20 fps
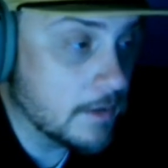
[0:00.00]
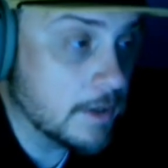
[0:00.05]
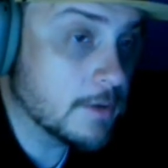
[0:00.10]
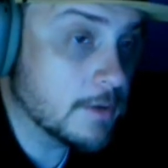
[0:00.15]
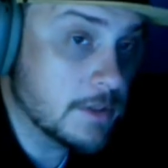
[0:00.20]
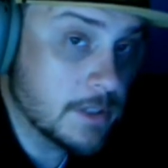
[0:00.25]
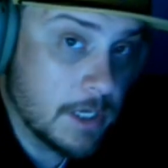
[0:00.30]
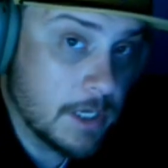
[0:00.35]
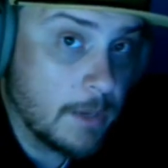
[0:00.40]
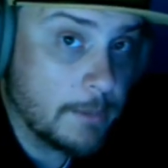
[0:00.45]
there
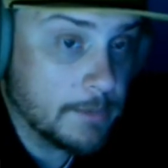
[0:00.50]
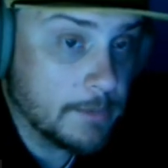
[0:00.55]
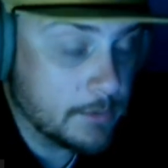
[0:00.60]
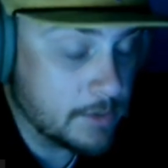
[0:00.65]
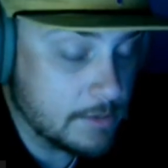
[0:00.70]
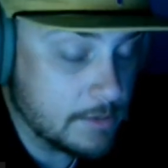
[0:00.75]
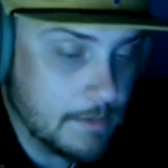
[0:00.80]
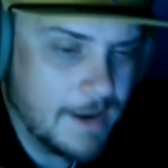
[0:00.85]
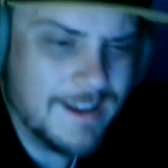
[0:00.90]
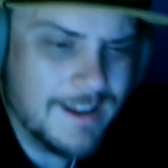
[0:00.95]
was a couple
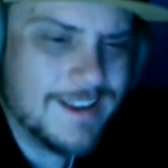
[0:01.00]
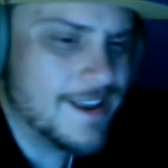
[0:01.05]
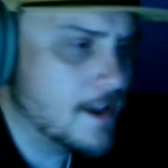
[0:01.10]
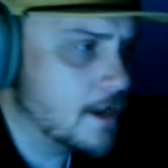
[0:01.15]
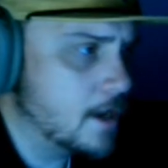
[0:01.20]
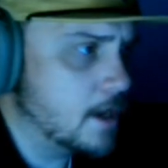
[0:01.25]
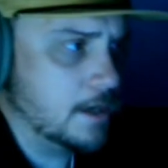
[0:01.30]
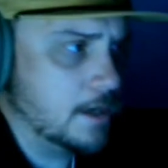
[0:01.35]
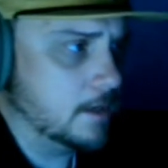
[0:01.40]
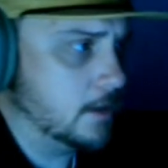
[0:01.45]
small
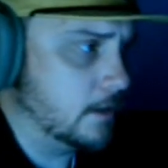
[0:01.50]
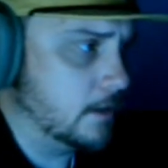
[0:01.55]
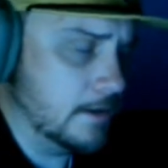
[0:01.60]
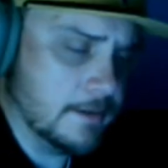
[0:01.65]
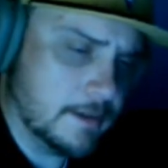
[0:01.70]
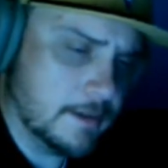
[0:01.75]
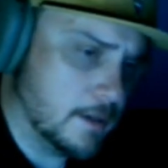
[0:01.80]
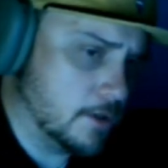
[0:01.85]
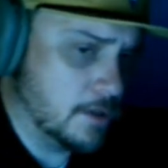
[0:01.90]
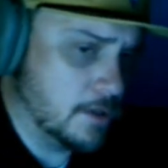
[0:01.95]

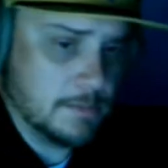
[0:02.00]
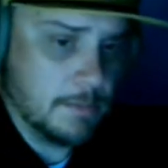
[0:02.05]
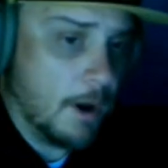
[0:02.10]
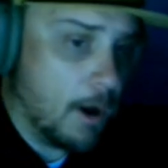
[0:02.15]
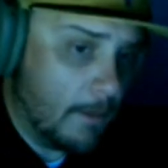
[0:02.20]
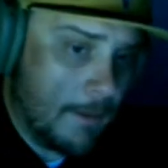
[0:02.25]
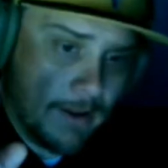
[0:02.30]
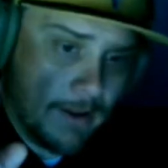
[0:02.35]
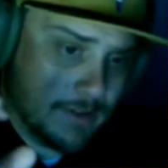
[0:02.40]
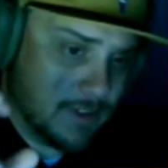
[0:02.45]

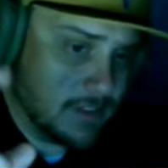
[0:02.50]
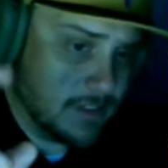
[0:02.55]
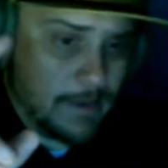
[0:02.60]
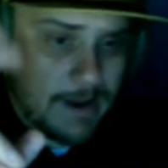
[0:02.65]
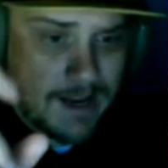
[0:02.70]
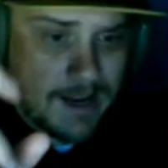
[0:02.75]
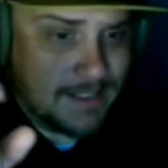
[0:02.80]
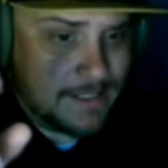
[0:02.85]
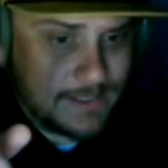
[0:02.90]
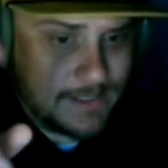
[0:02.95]
smallmouth
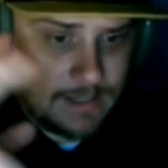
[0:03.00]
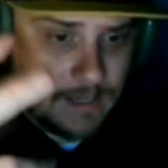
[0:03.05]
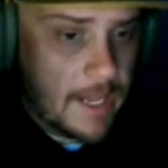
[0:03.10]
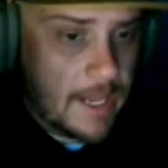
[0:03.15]
spots.